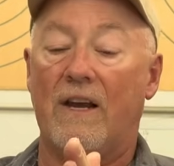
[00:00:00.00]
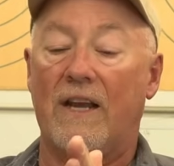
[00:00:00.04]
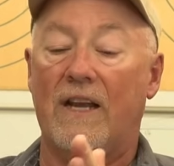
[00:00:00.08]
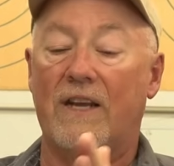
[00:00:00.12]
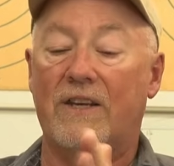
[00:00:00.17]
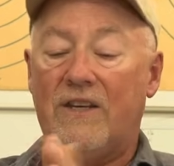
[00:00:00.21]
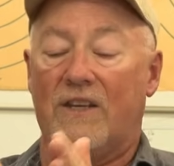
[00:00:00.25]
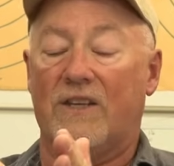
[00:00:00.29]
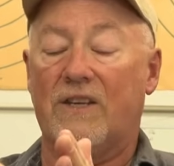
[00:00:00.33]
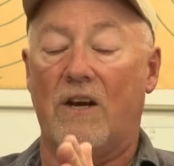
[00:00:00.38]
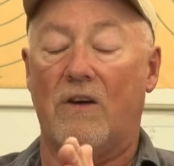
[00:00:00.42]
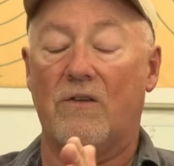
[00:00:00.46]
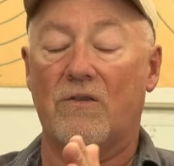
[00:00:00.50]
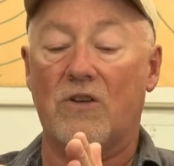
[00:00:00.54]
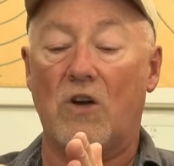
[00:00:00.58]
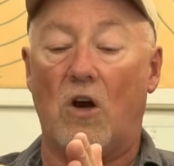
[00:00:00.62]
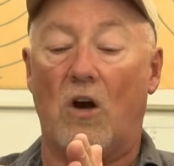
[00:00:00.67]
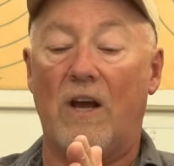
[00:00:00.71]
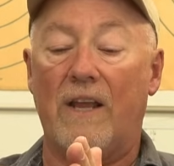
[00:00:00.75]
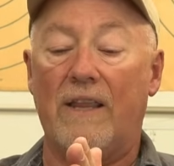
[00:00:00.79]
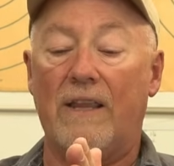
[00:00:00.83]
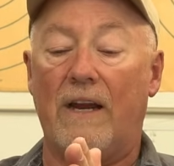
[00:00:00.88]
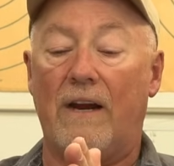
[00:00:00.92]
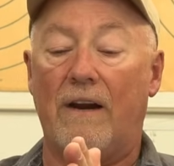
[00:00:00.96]
It just goes
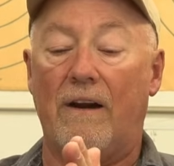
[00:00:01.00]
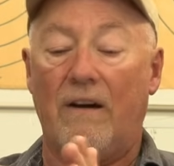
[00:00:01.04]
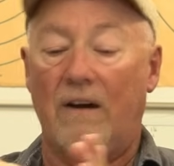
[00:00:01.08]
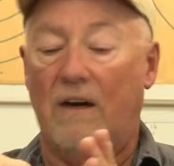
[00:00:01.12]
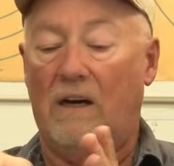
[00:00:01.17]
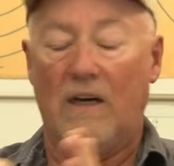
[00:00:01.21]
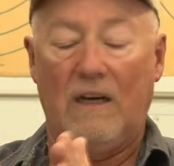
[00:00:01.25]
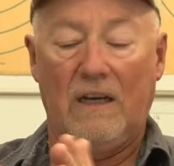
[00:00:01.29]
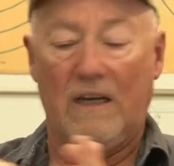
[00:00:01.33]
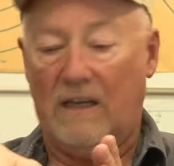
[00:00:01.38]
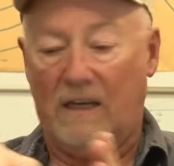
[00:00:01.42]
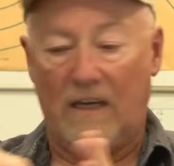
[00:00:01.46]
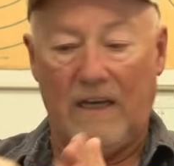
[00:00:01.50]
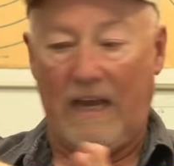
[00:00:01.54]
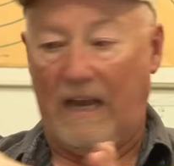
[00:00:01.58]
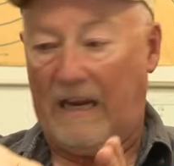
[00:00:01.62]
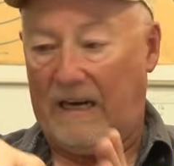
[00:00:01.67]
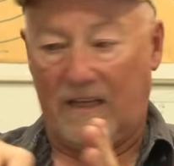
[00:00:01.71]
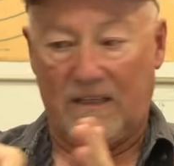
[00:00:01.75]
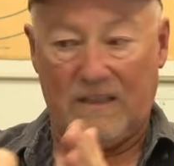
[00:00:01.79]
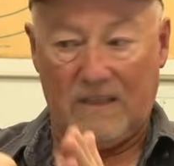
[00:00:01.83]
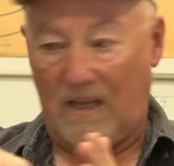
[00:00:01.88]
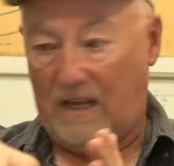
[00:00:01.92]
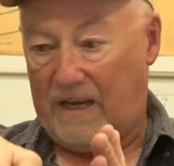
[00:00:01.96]
on there and
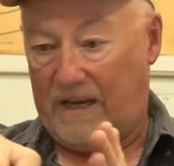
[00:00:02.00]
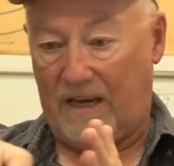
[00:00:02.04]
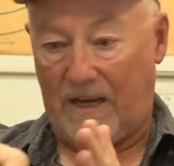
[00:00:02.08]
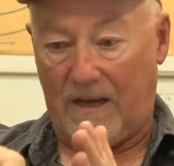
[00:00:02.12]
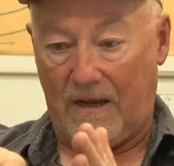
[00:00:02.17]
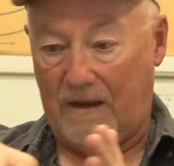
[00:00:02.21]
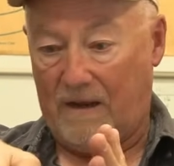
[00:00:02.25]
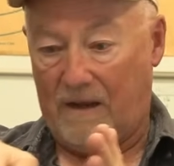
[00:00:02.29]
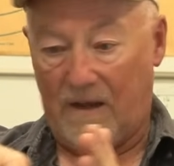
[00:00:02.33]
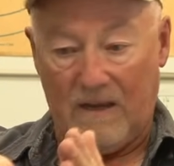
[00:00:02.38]
it's like,